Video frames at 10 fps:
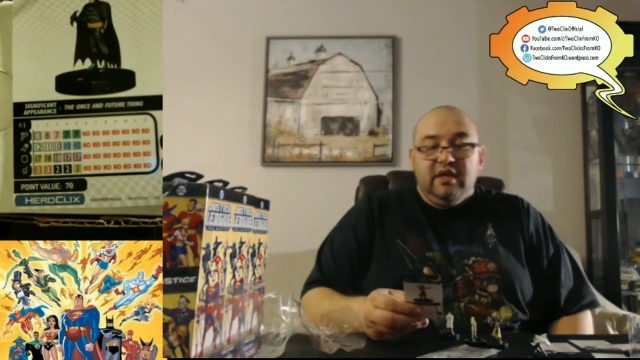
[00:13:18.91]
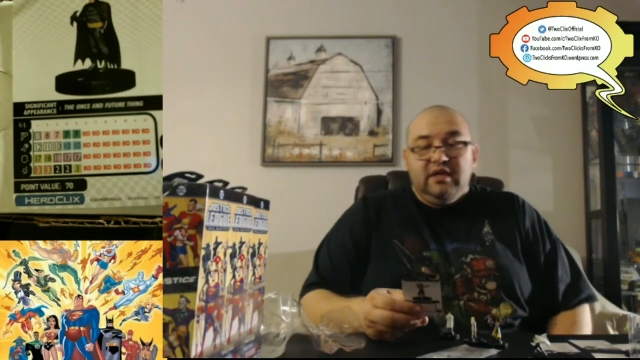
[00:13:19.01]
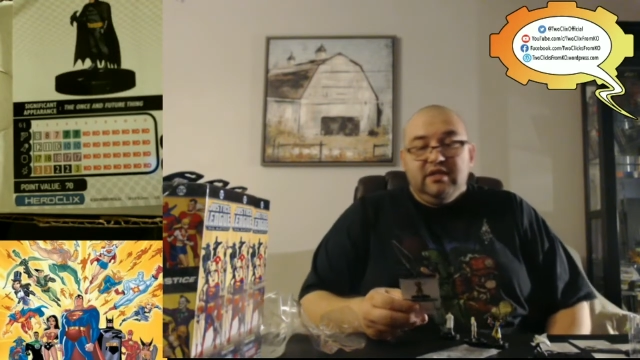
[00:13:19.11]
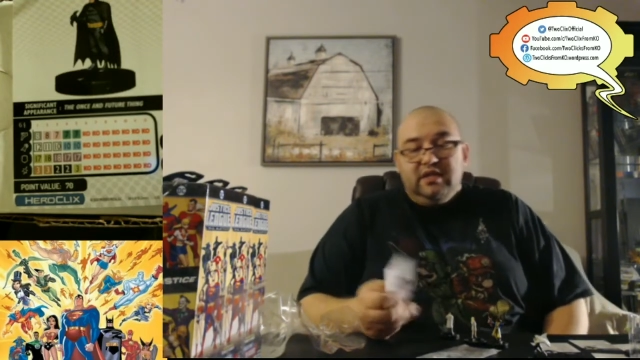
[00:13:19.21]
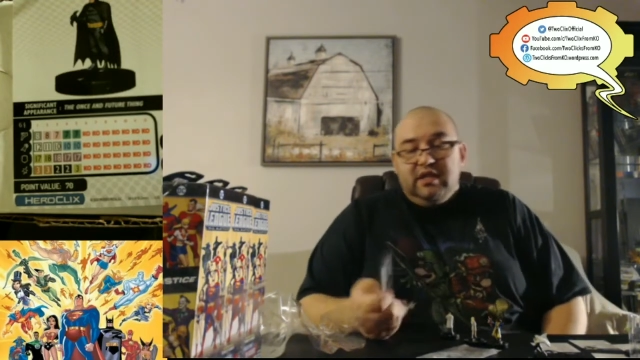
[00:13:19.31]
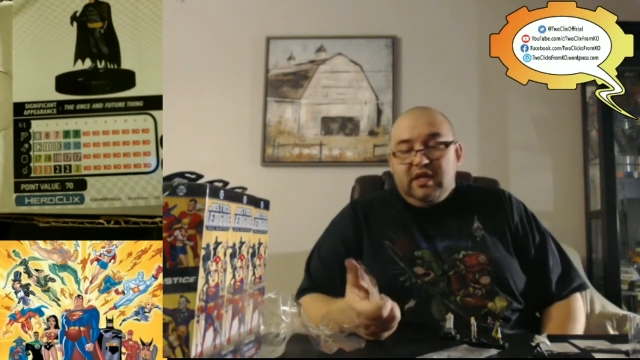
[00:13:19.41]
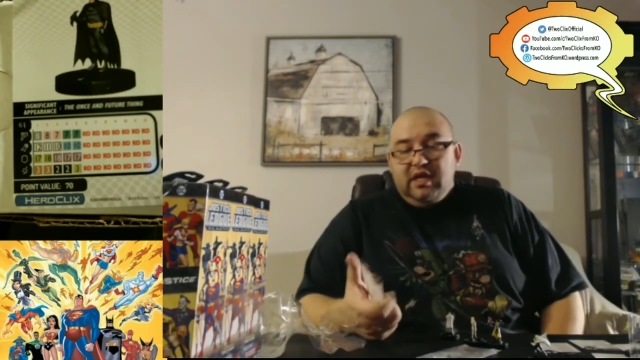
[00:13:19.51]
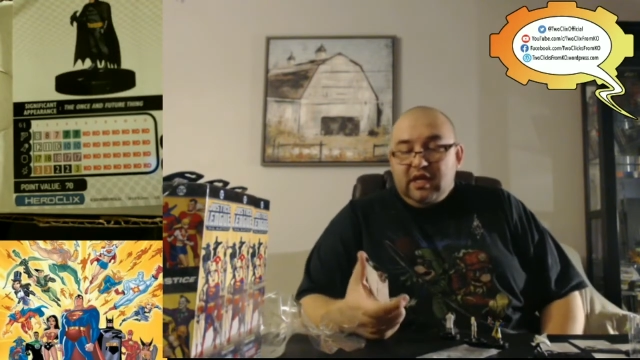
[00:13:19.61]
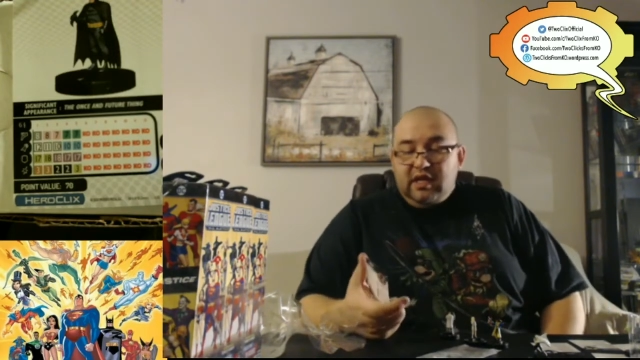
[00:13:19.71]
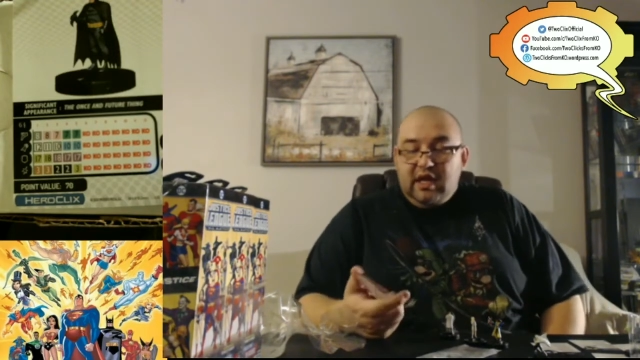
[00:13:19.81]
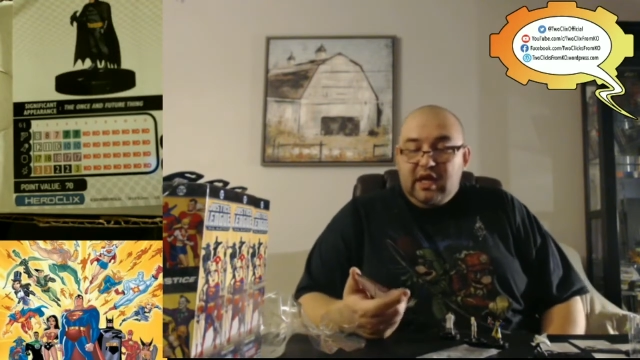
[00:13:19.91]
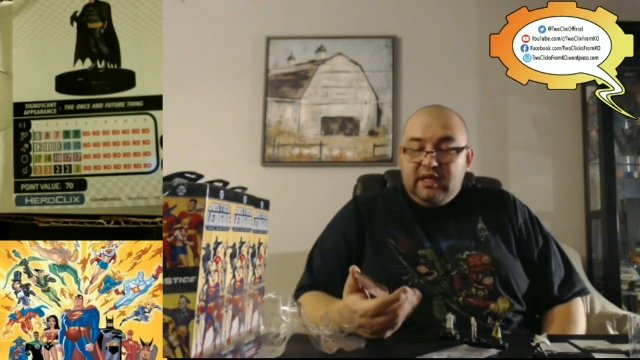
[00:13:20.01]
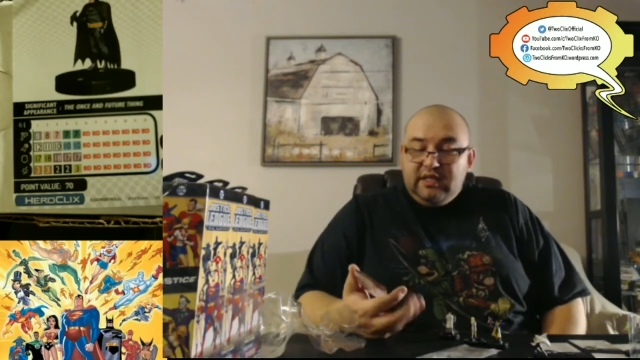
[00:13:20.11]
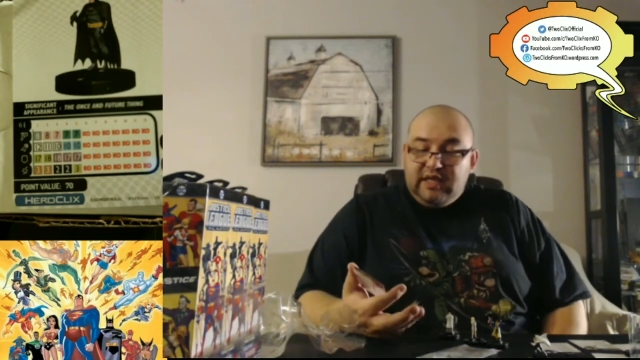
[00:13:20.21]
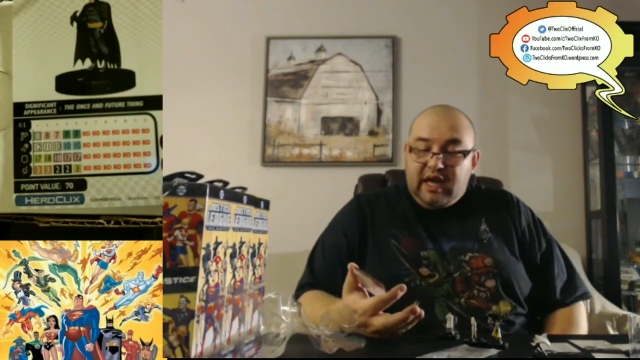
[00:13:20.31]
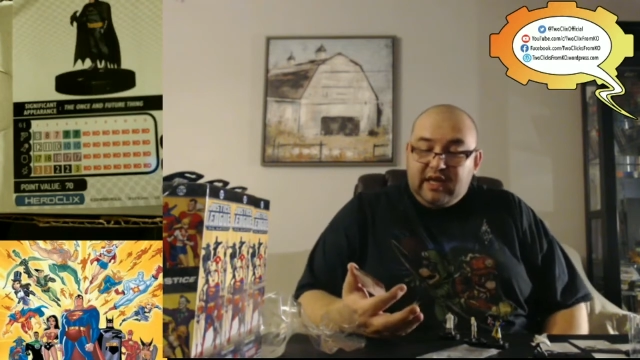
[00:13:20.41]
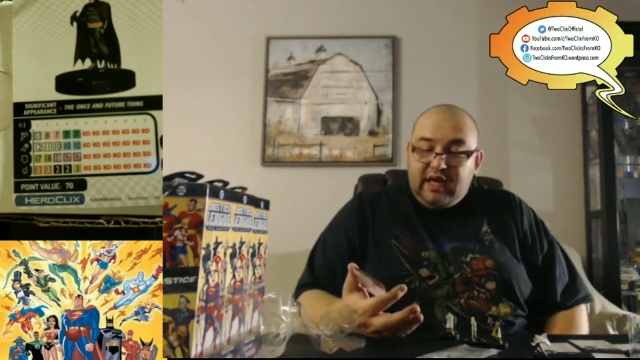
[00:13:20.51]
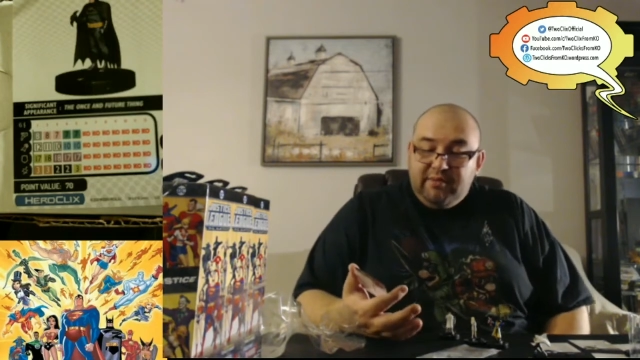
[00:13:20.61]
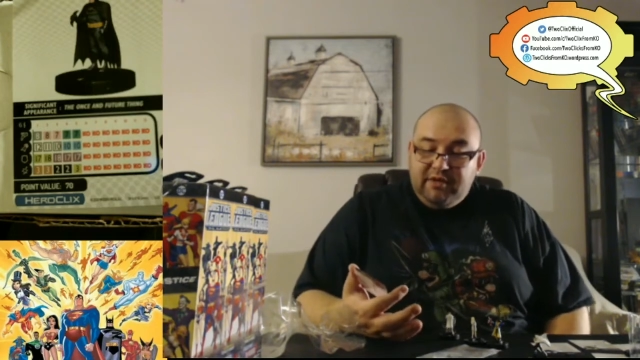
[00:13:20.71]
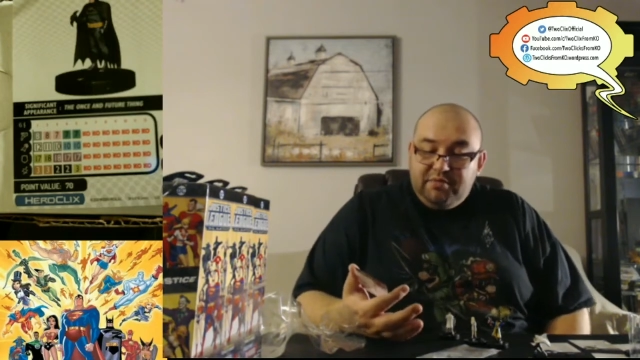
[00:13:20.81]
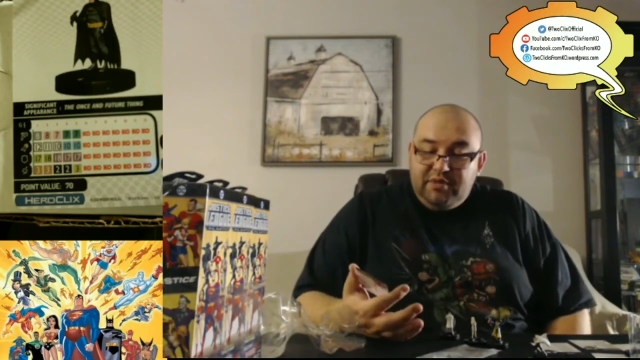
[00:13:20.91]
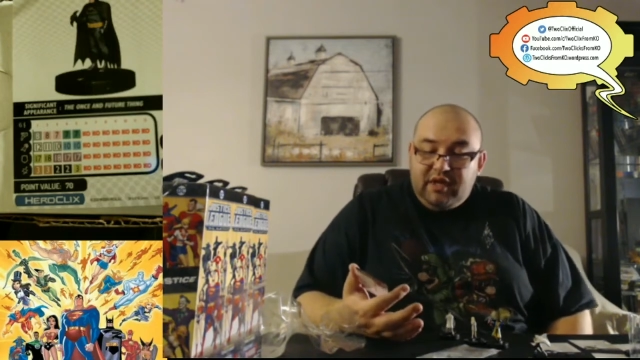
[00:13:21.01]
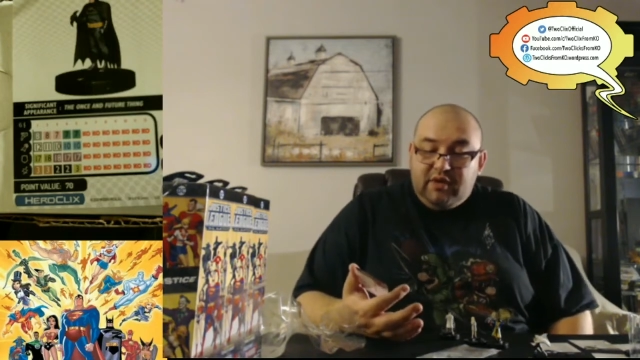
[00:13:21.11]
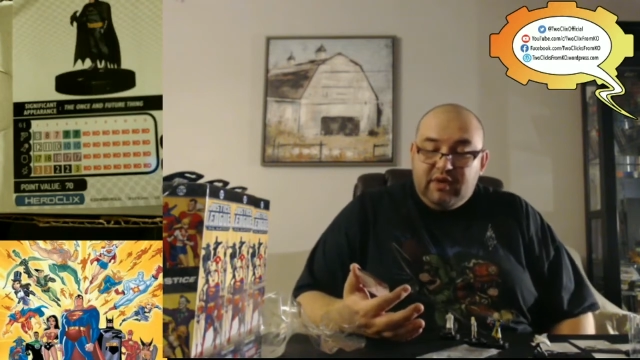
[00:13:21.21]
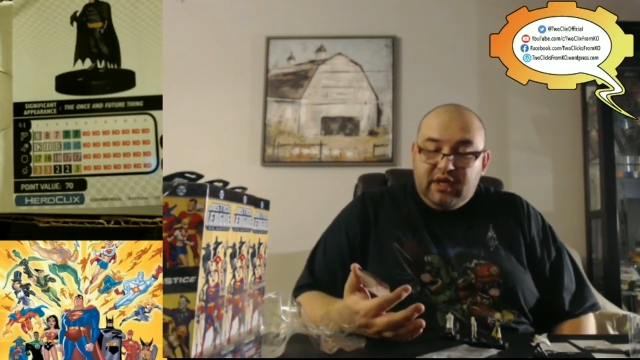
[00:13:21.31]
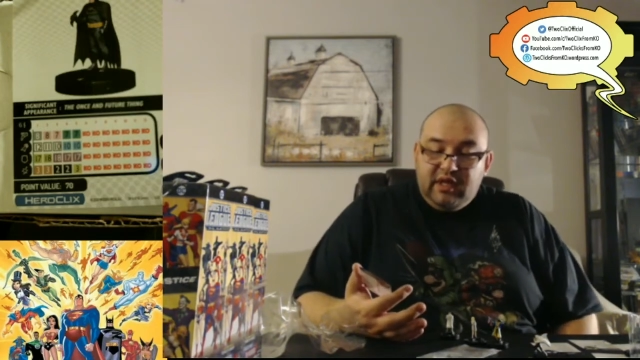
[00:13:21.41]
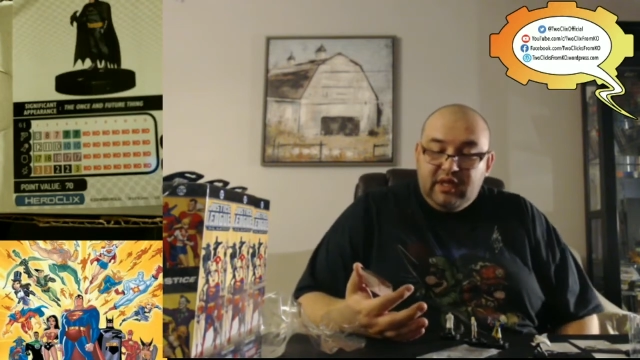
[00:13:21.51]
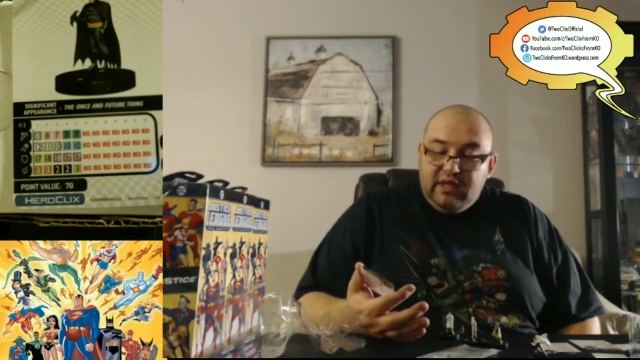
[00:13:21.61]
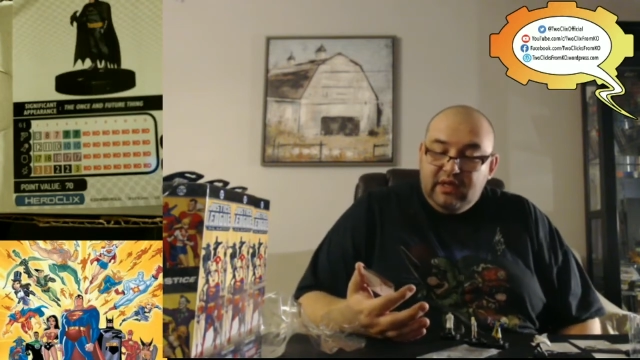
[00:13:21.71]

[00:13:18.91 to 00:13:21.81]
So he can stack damage pretty quickly